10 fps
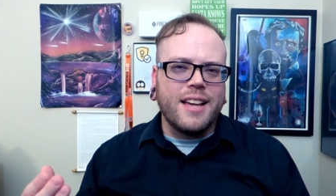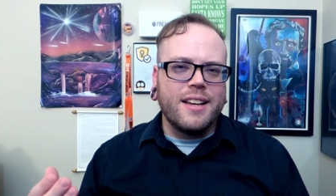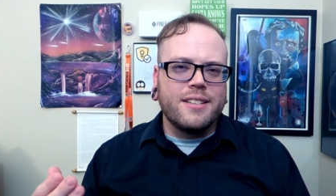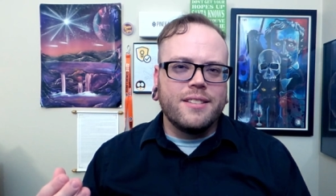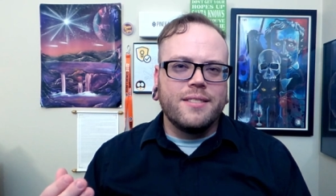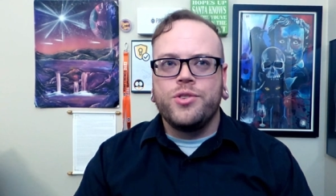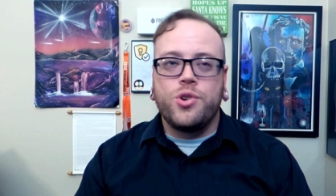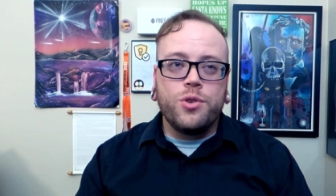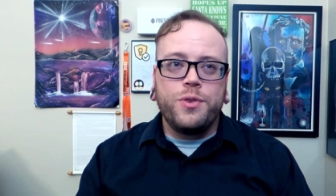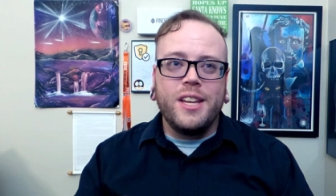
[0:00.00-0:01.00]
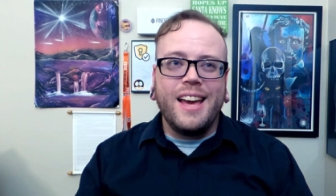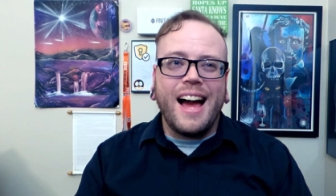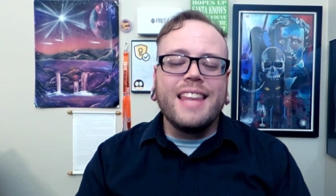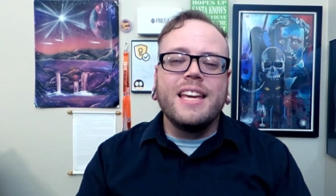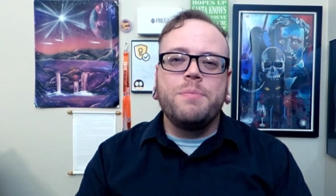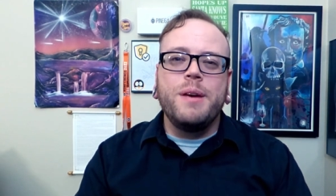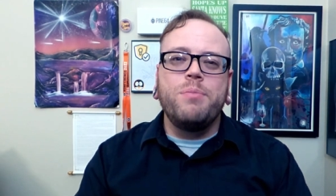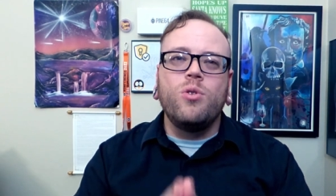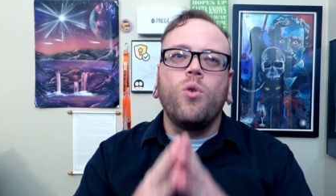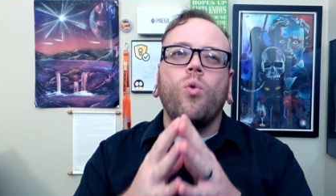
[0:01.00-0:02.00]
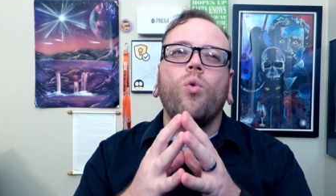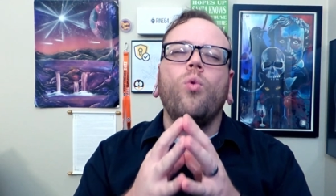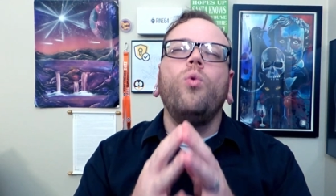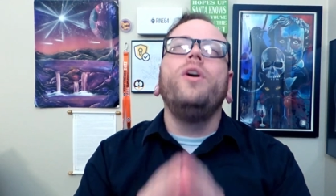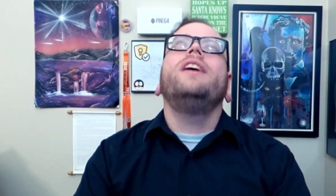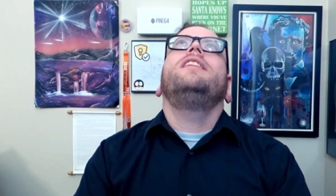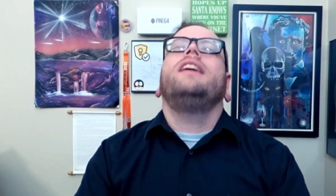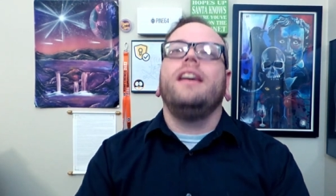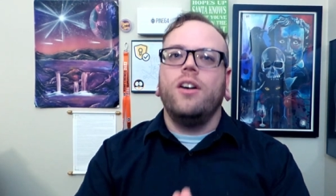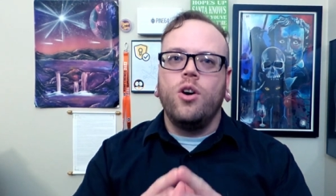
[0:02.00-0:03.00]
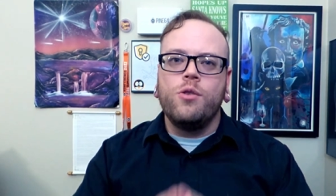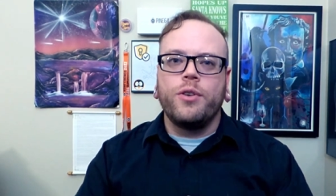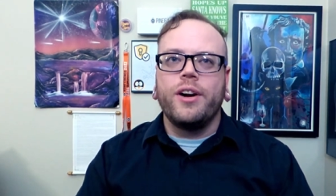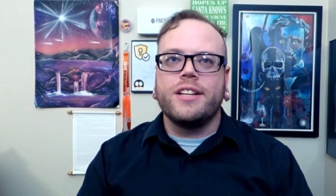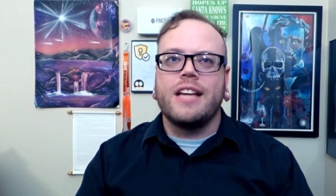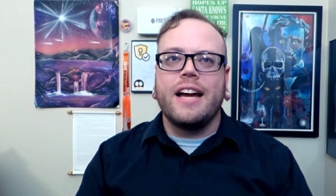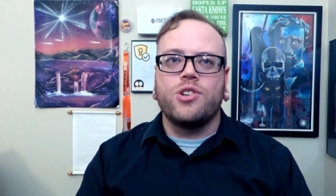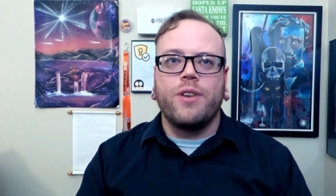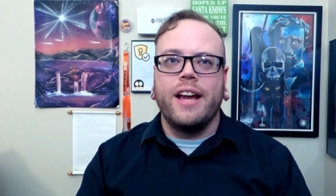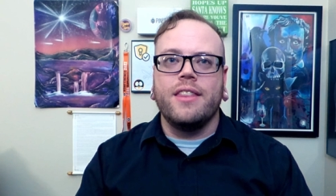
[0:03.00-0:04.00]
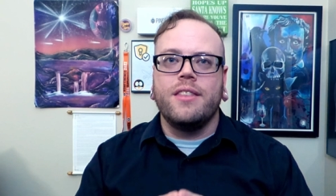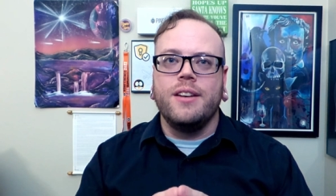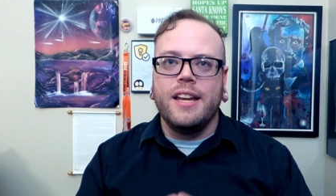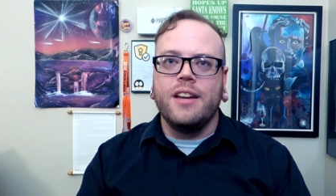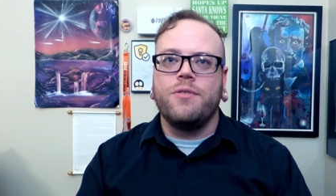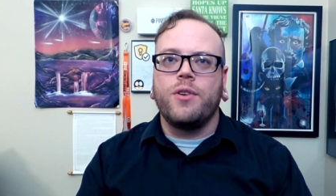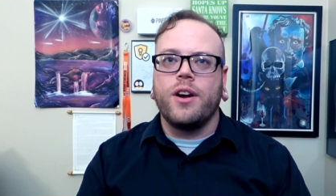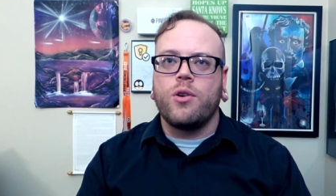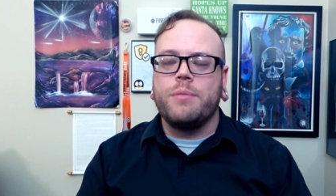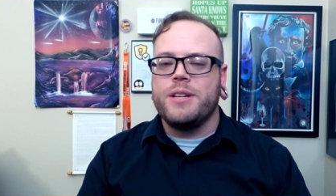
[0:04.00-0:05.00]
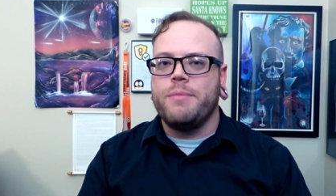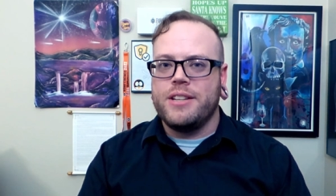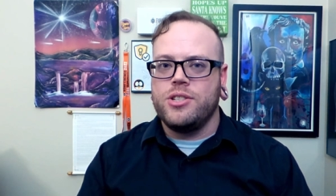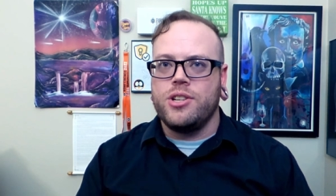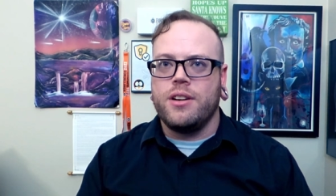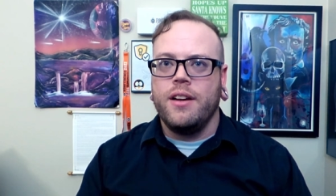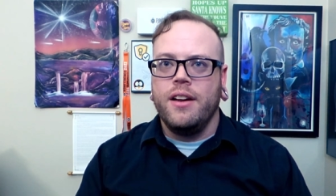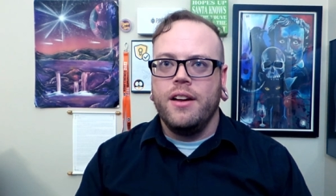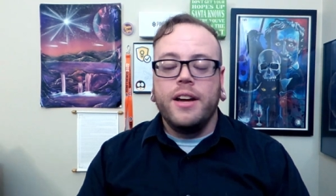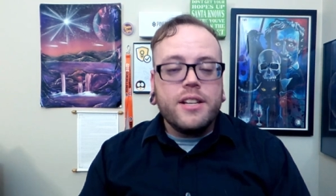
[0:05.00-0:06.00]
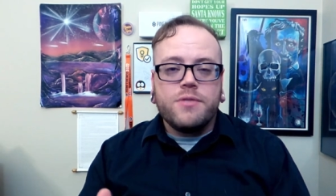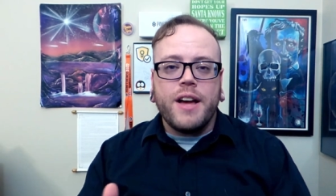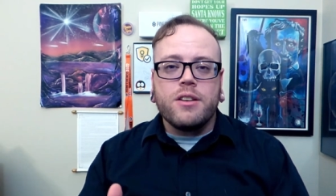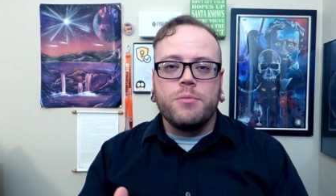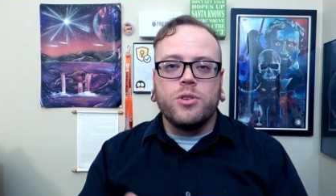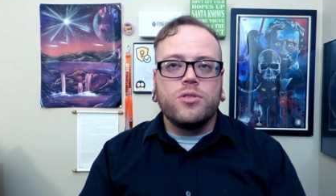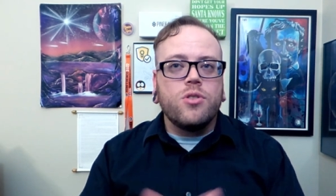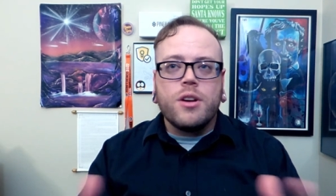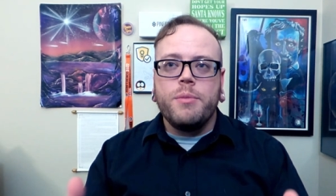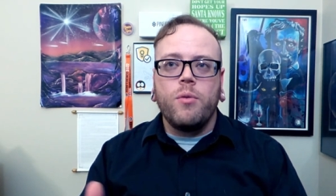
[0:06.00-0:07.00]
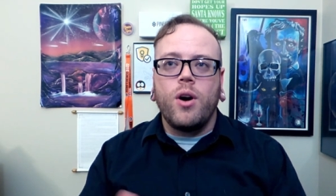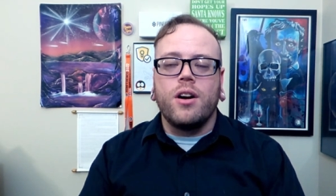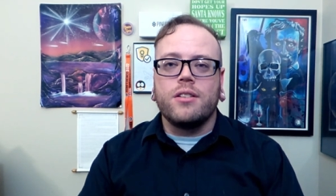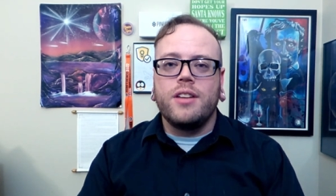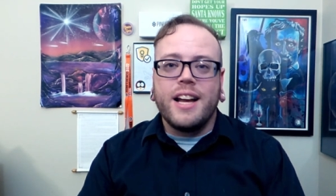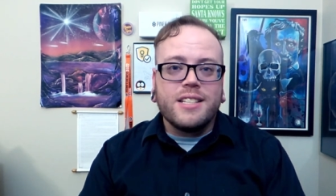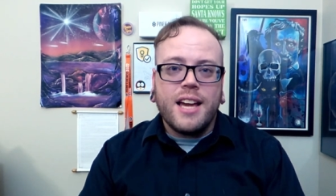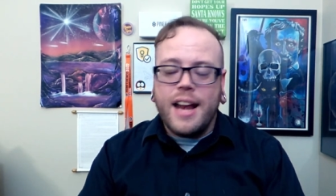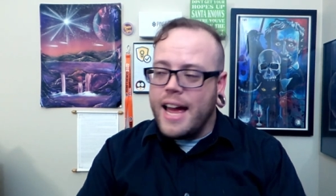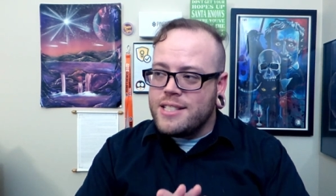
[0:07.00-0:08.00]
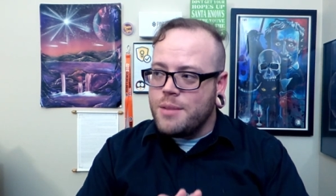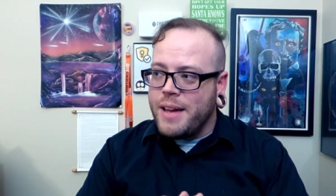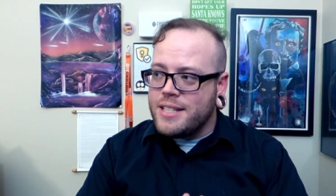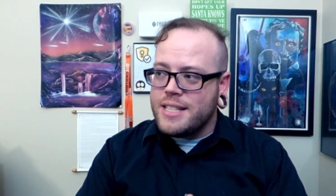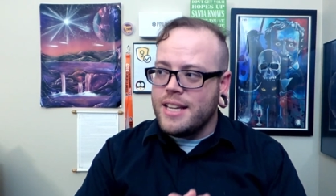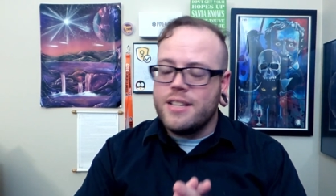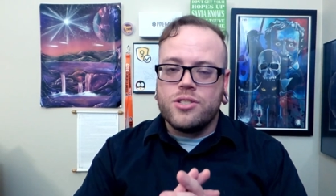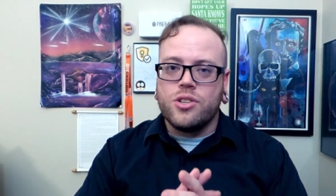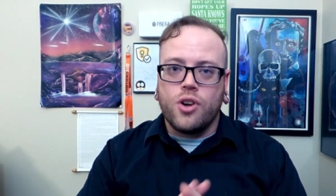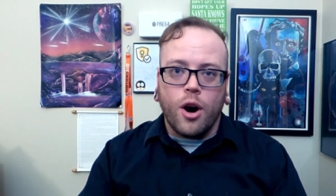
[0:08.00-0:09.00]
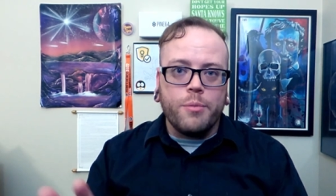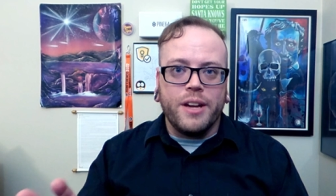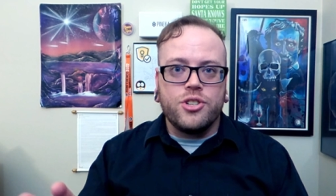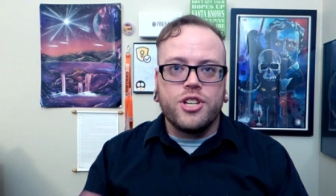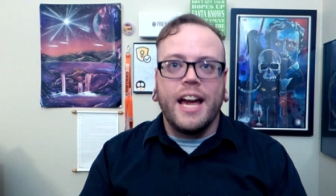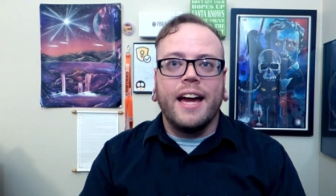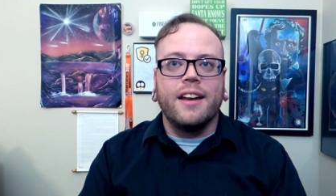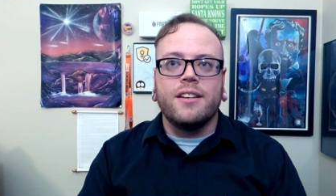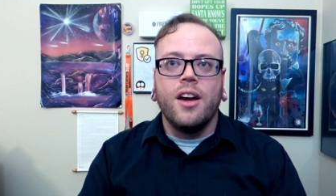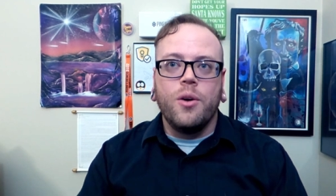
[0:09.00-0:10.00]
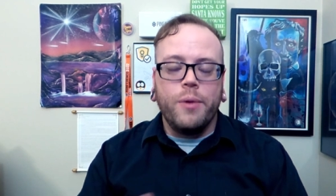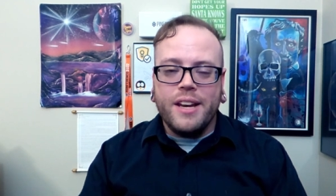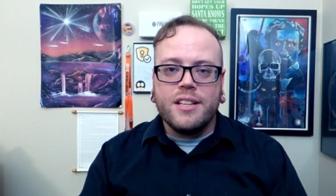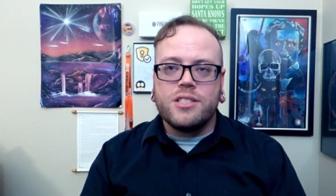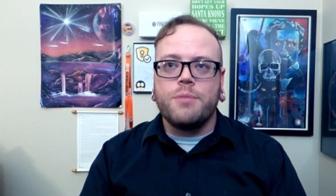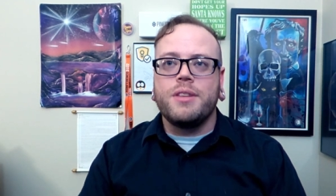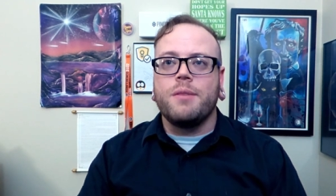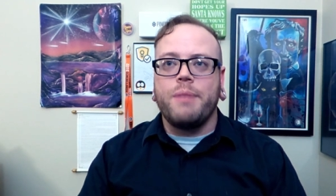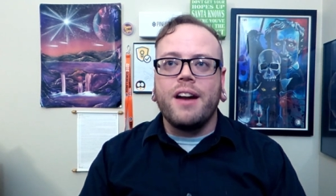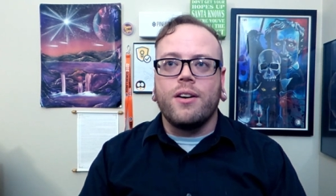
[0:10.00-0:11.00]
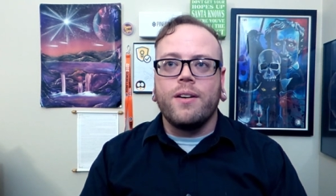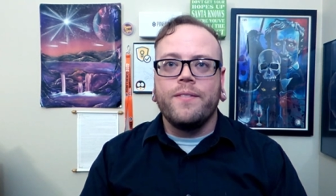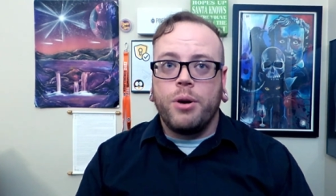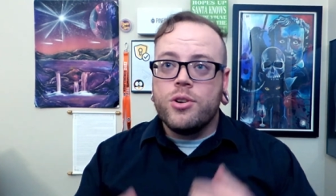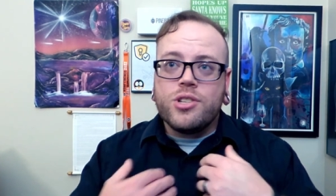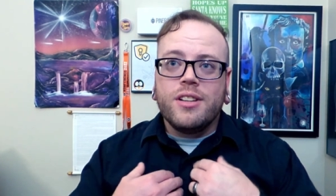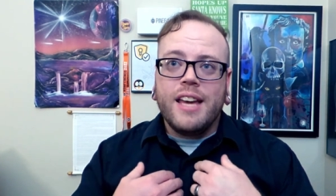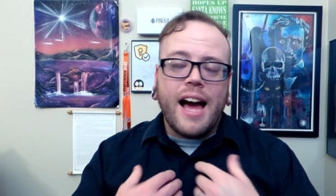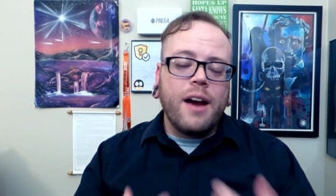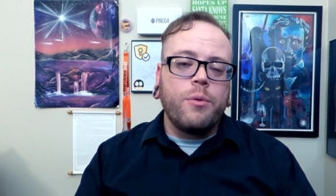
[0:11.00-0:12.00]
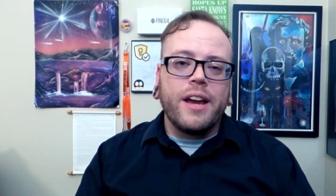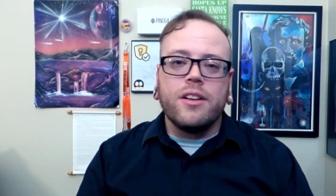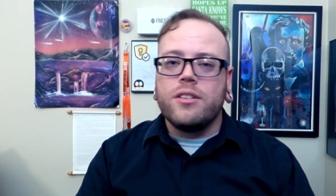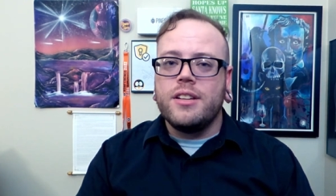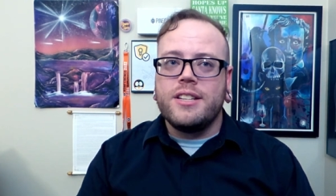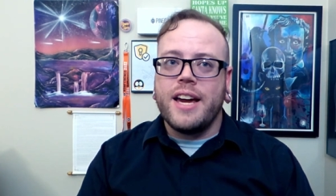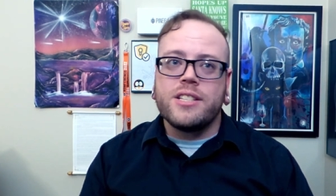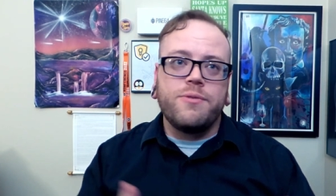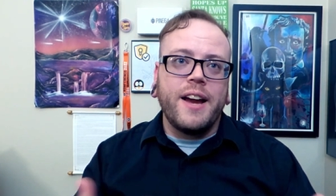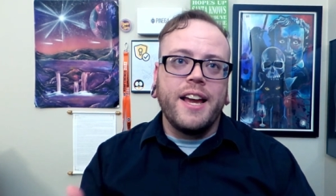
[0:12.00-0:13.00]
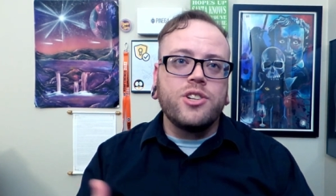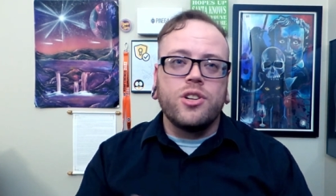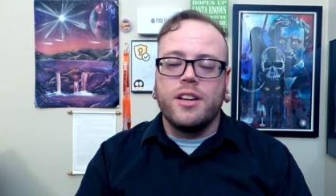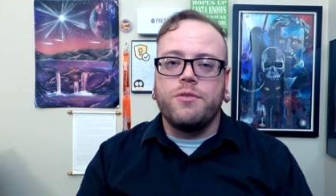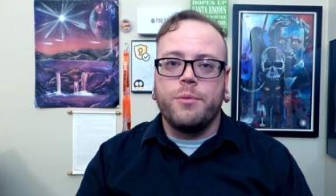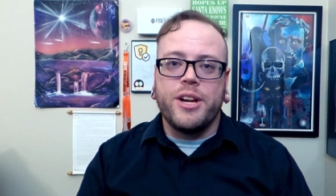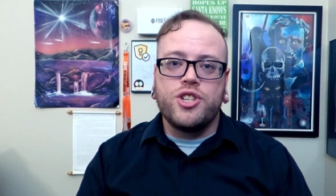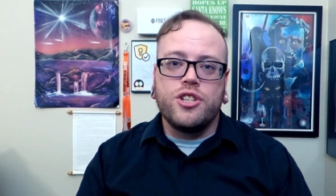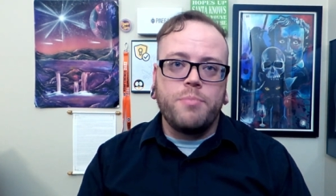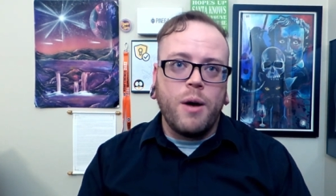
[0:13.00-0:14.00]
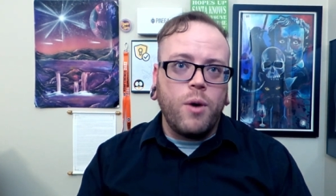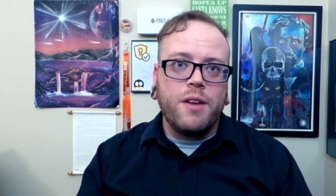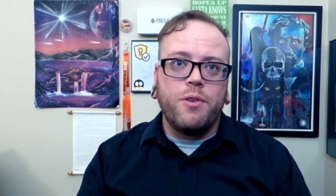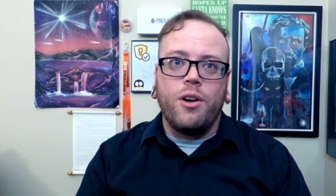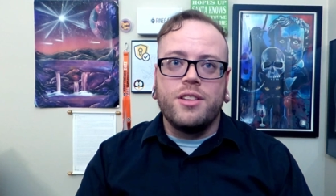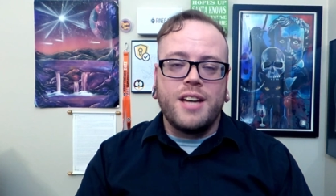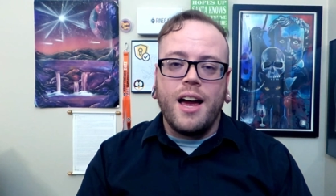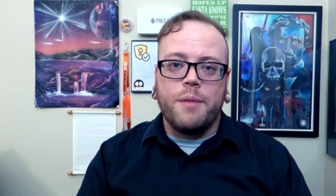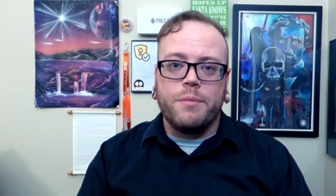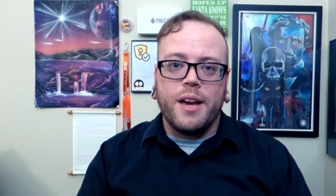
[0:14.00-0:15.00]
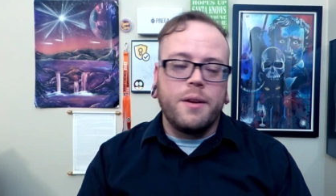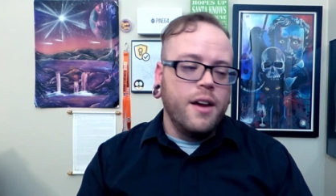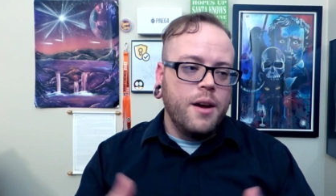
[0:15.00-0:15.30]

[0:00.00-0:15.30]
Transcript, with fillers: that? Truthfully, I think people really over exaggerate the need for encrypted messaging. It is valuable, don't get me wrong. Like I said, SMS is garbage and we need something better. Personally, I regularly text financial information to my wife all the time, like